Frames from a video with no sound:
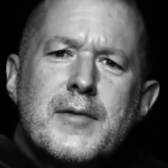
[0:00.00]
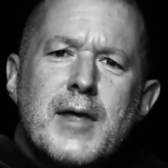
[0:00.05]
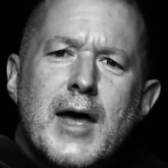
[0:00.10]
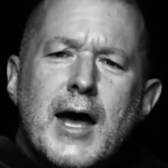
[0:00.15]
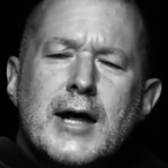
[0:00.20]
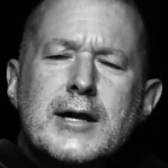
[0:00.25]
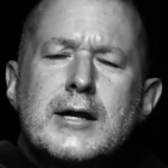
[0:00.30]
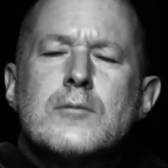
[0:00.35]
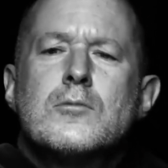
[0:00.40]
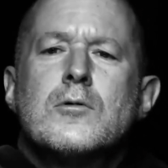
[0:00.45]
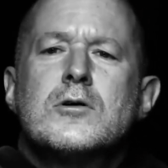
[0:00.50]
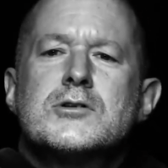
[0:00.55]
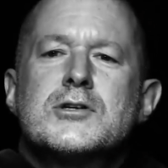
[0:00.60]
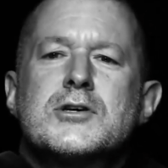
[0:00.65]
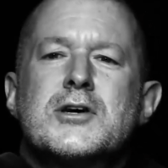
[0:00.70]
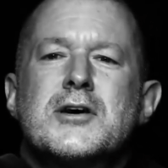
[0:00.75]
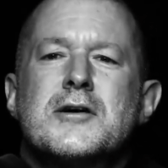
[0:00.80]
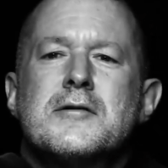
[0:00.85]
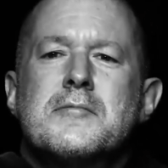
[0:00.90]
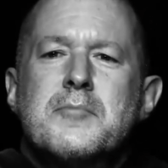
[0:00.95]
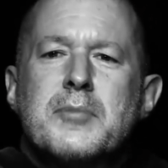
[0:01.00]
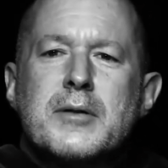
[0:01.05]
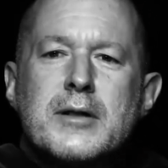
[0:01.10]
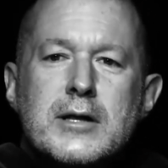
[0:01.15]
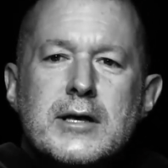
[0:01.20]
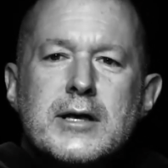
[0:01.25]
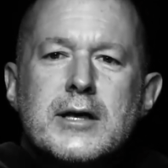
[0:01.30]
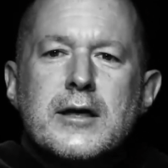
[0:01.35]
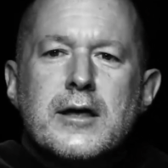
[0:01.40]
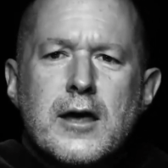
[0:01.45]
and it was
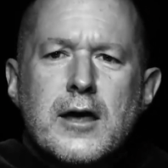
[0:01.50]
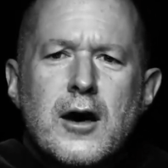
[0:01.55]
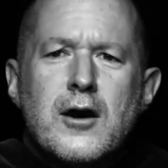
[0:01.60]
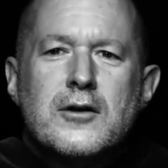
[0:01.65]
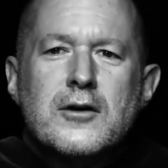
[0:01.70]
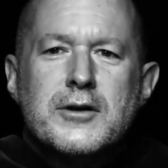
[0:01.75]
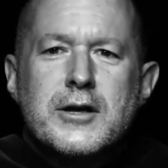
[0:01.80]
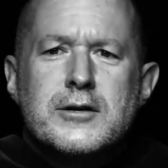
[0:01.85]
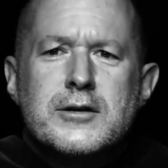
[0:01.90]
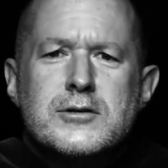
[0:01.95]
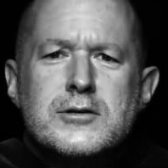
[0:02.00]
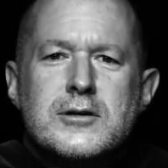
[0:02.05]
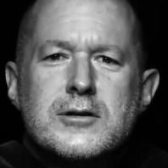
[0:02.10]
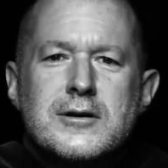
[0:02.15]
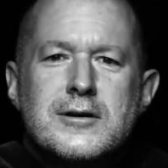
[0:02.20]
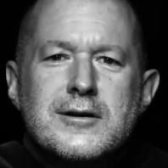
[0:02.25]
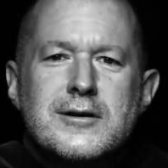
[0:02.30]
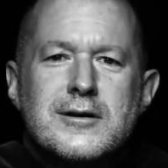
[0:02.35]
complete carnage.